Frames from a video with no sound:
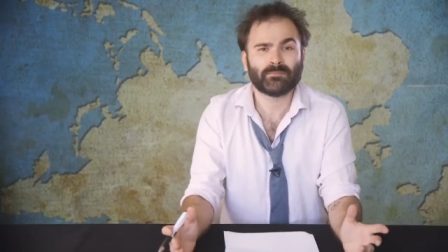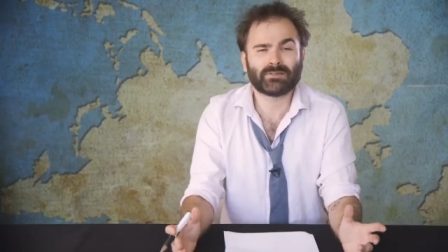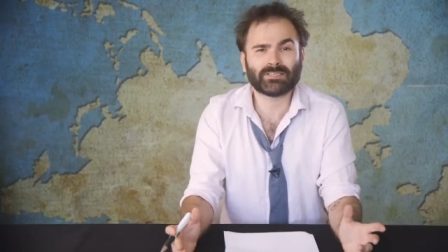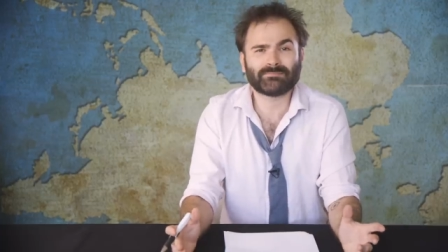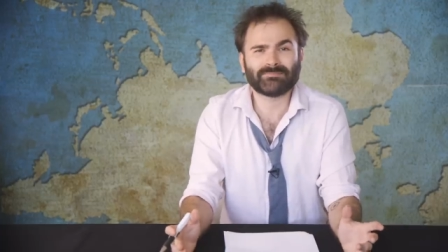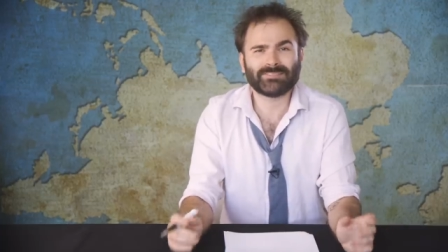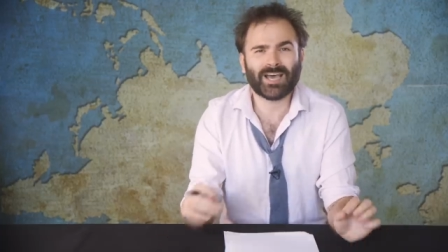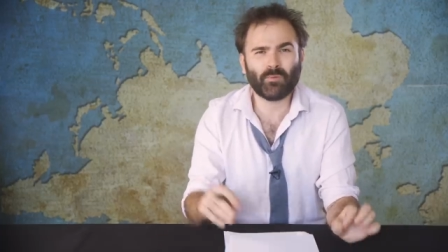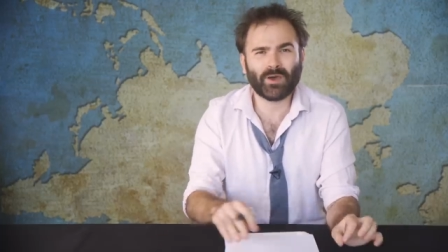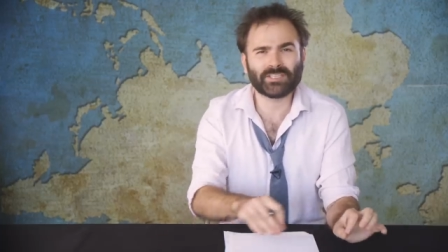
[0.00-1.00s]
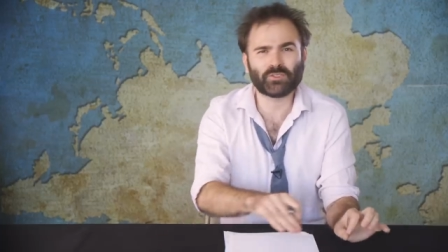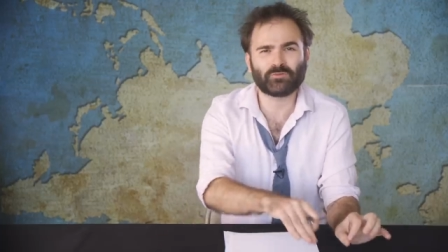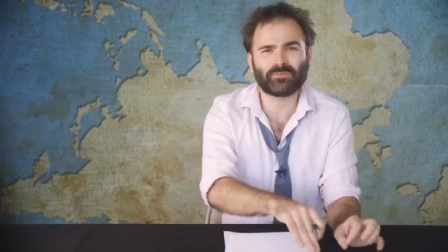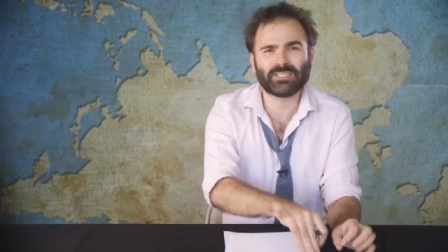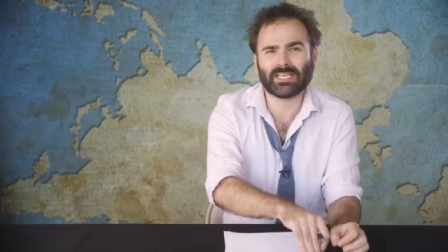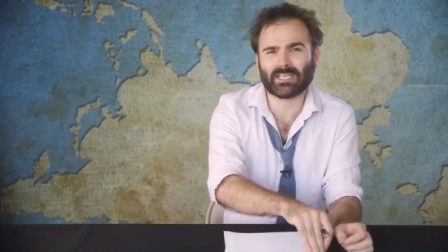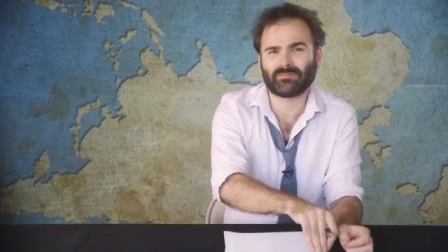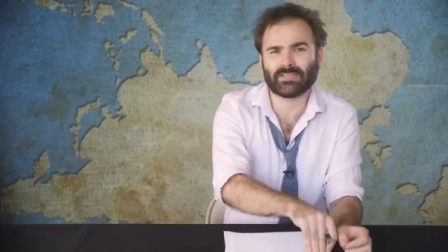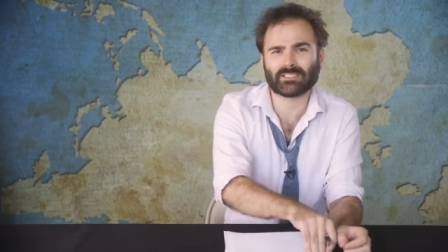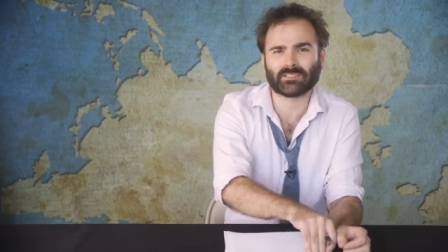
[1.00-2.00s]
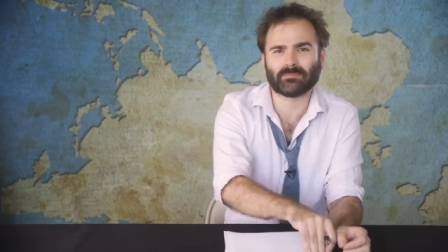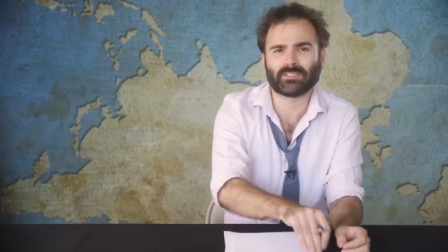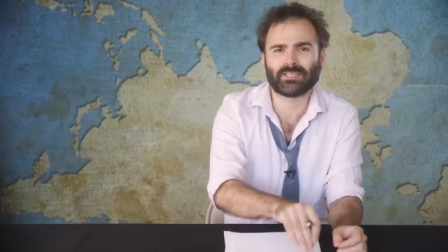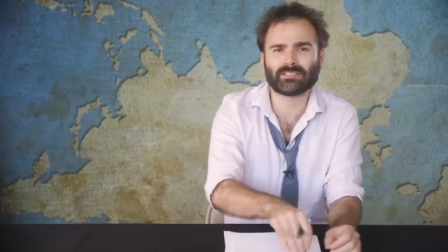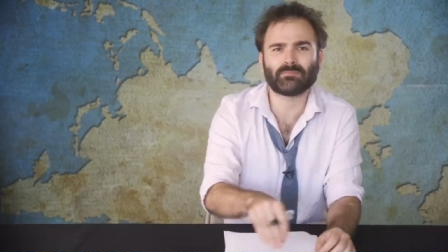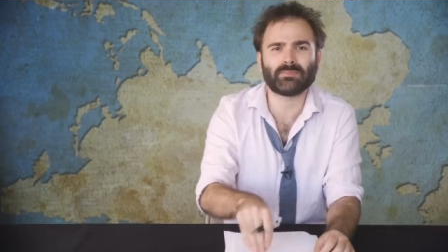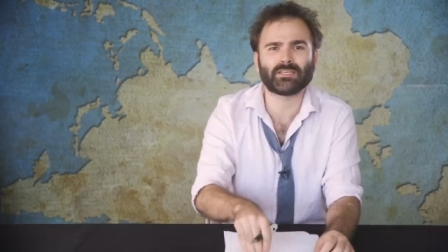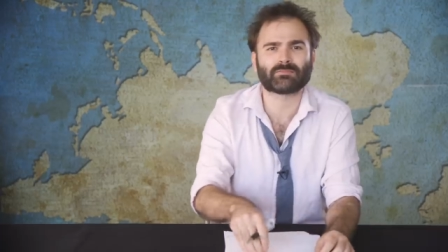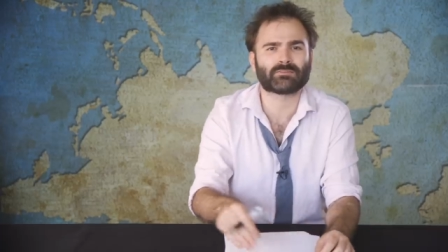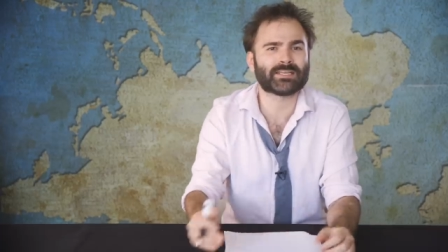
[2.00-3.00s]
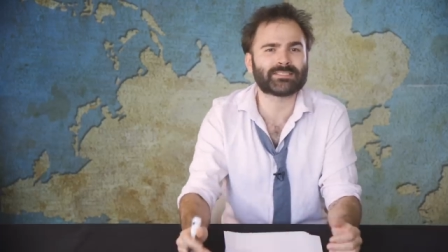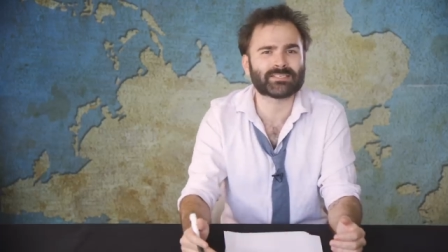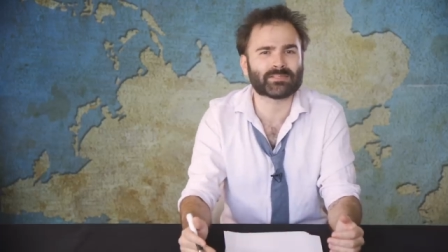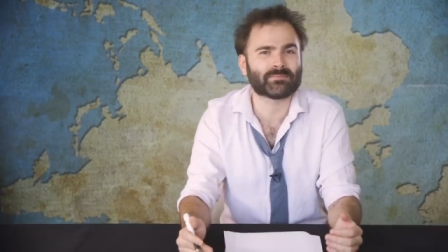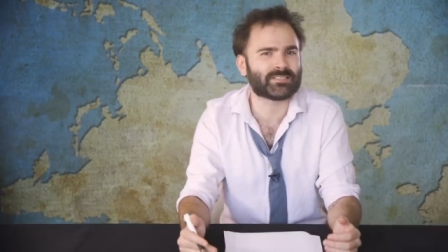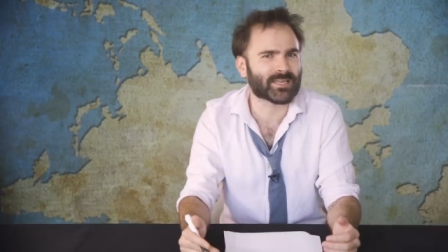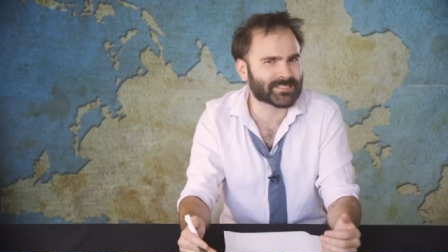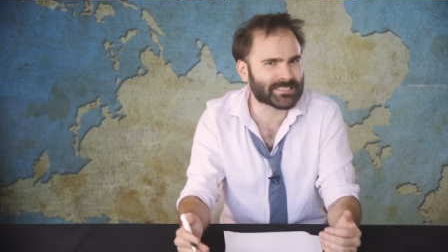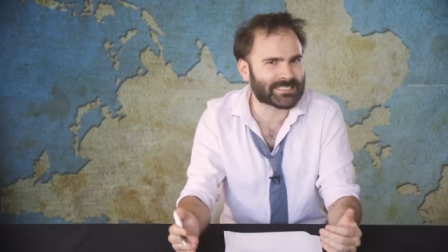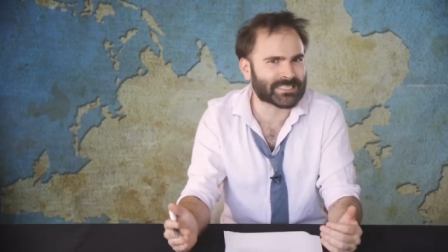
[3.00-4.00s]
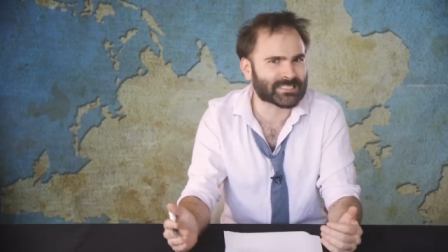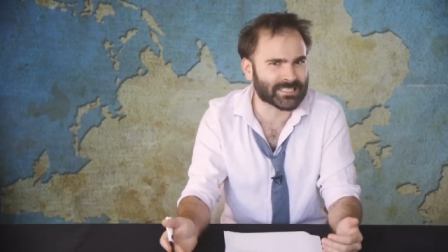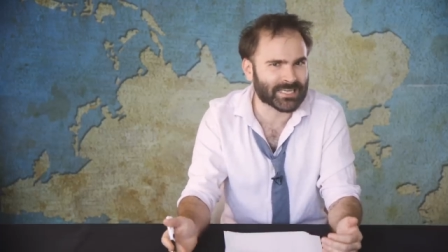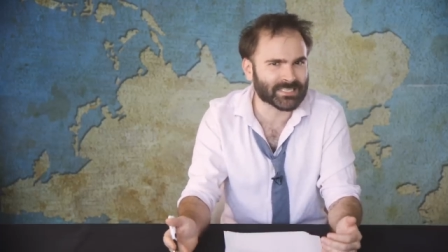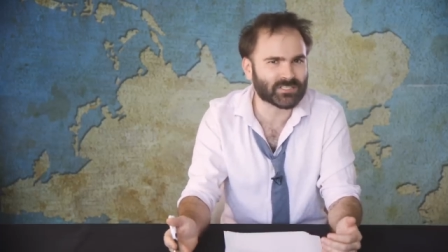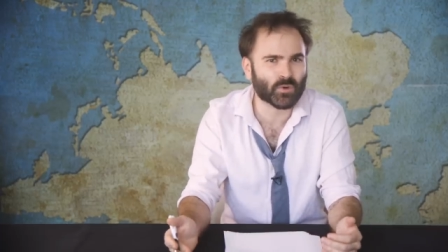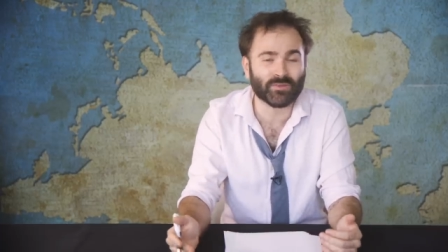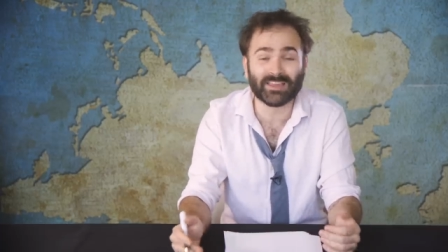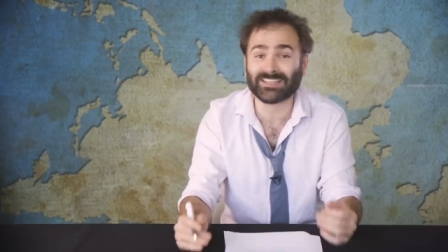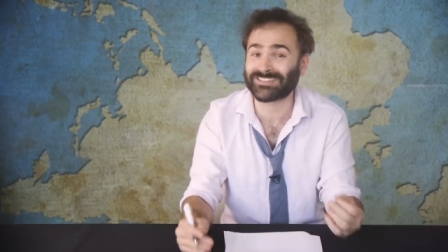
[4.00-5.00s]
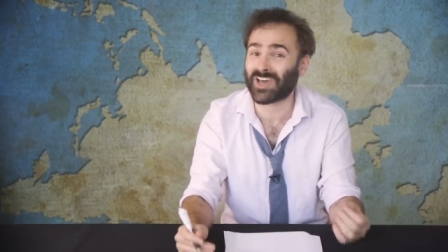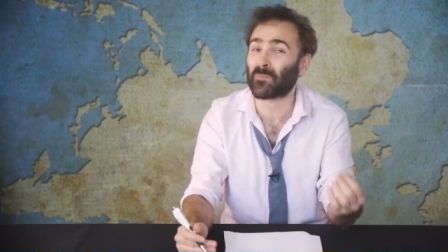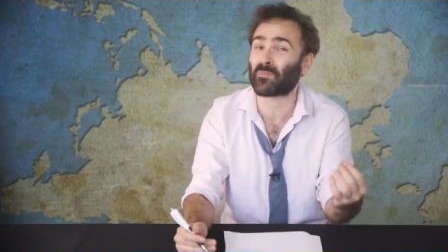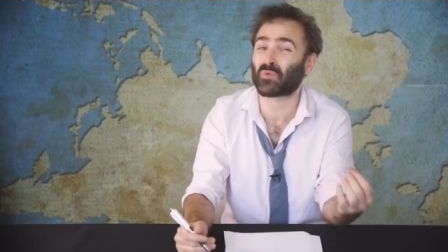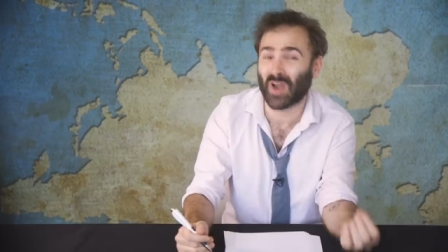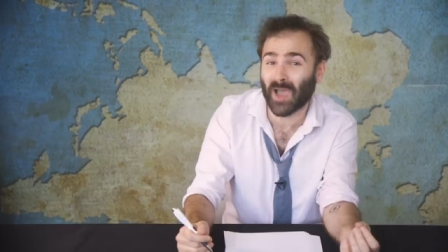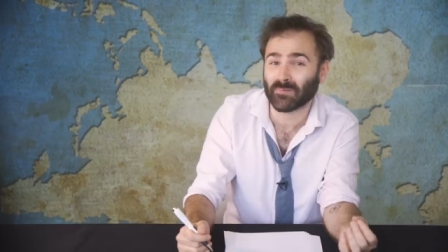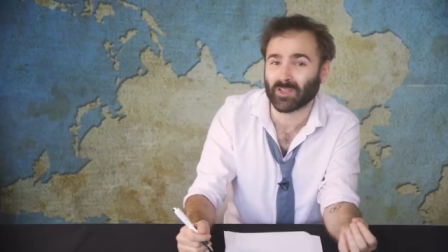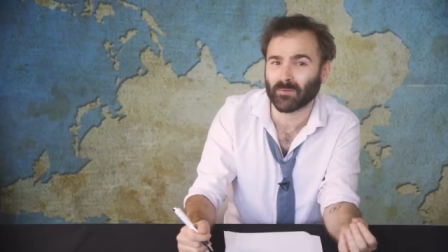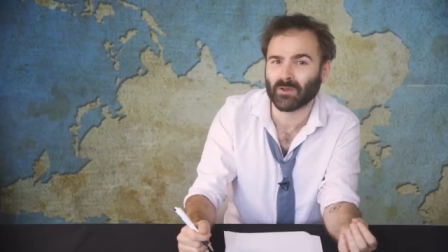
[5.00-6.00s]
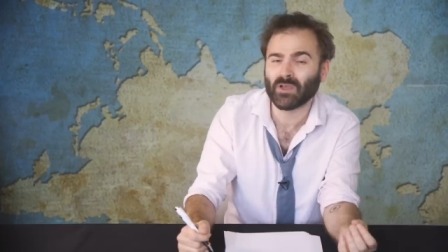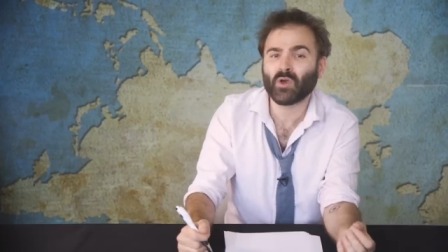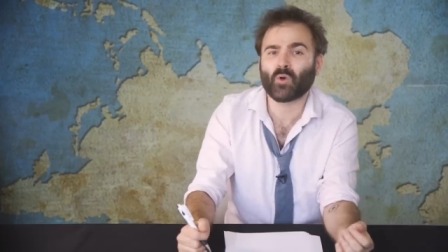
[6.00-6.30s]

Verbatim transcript: But not wanting to feel like a victim doesn't mean racism doesn't exist, or that it's not a problem,